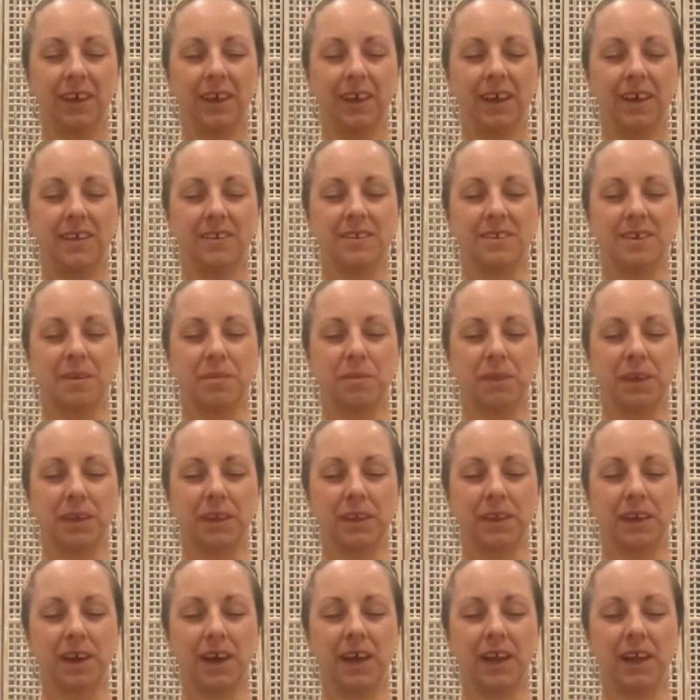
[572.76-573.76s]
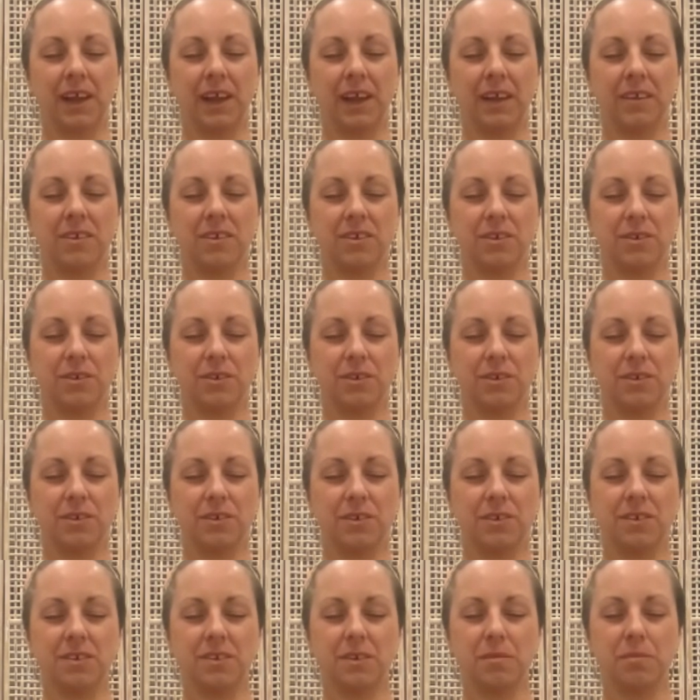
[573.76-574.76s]
And something that I like to do is
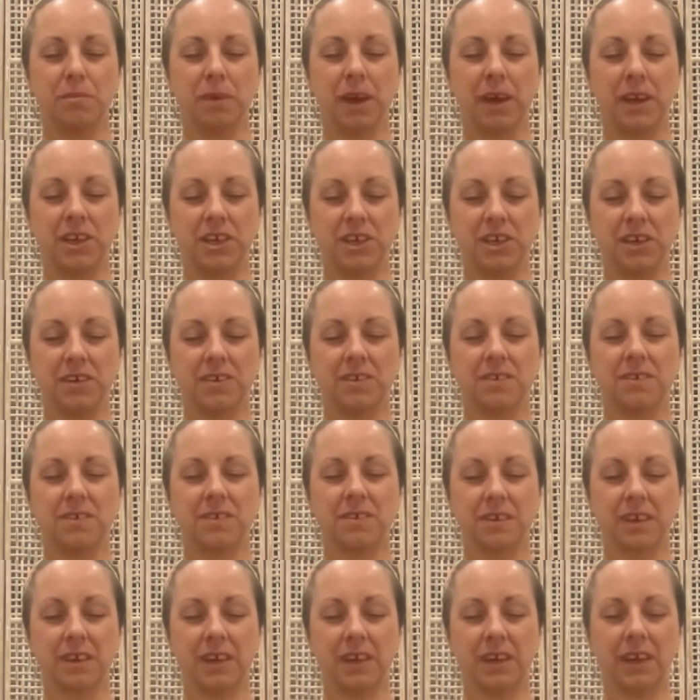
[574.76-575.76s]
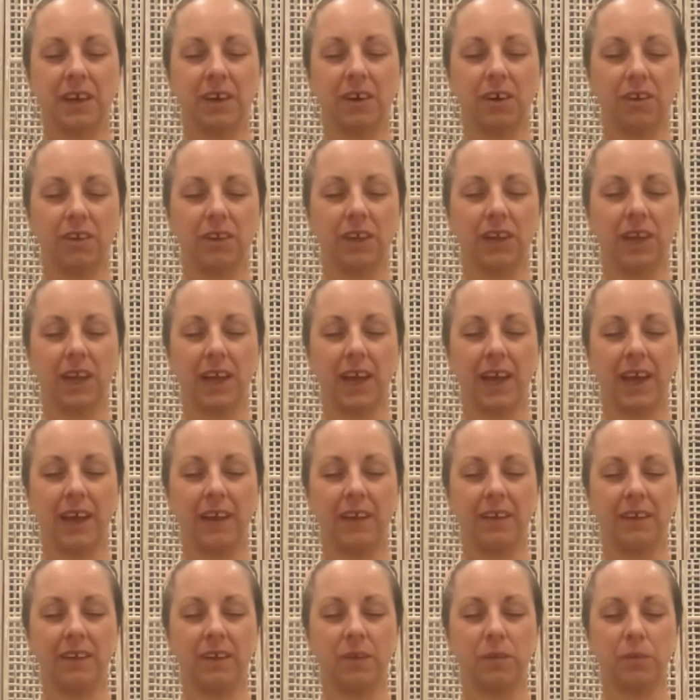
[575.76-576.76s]
just imagine us sitting on the
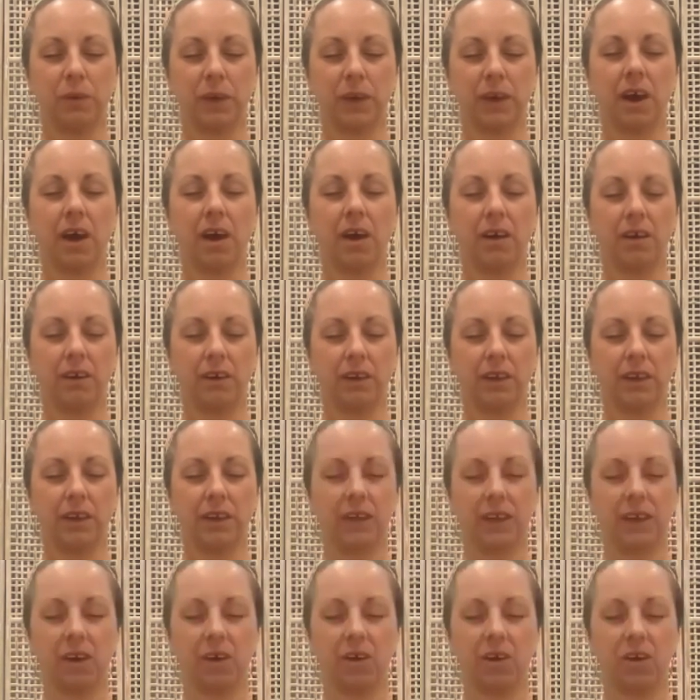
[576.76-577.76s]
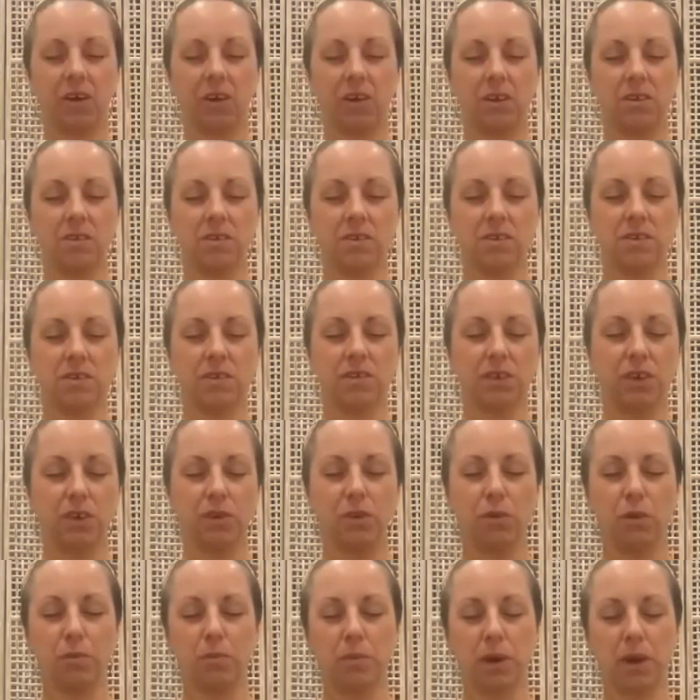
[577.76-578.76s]
land that we're currently on. So for
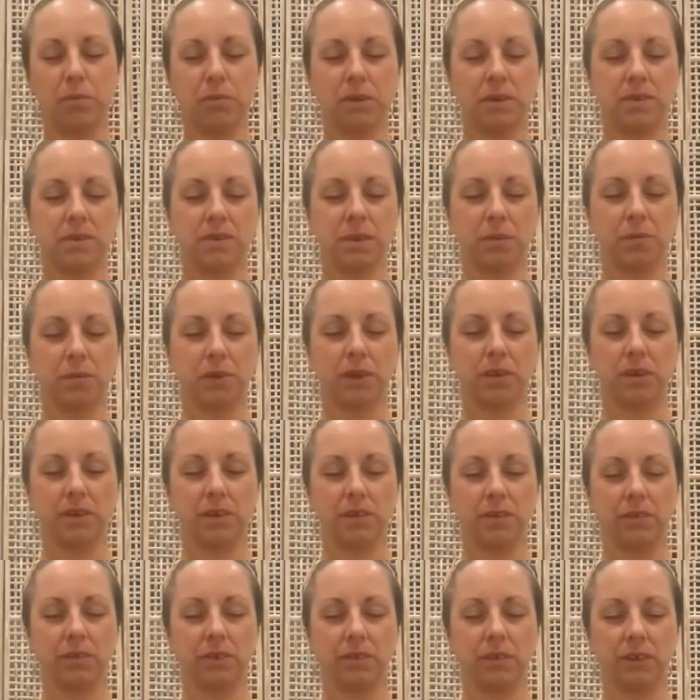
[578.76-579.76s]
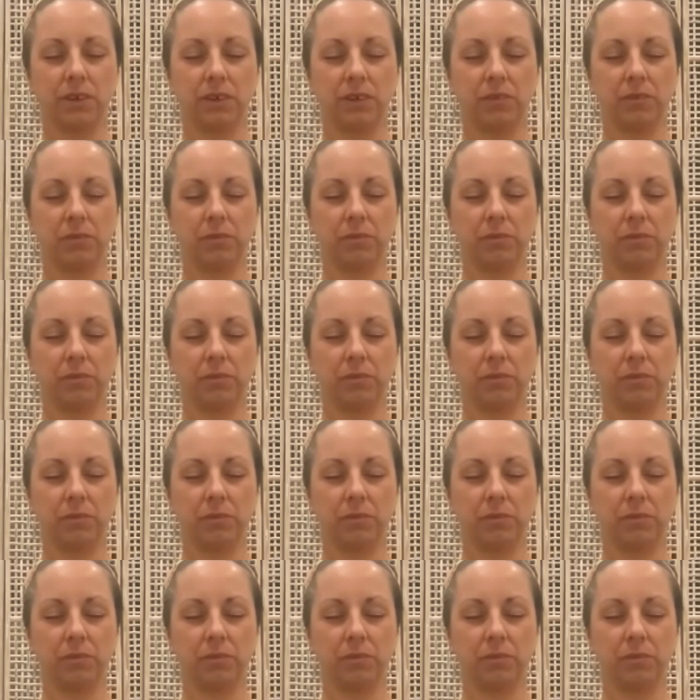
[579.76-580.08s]
you, it might be somewhere different.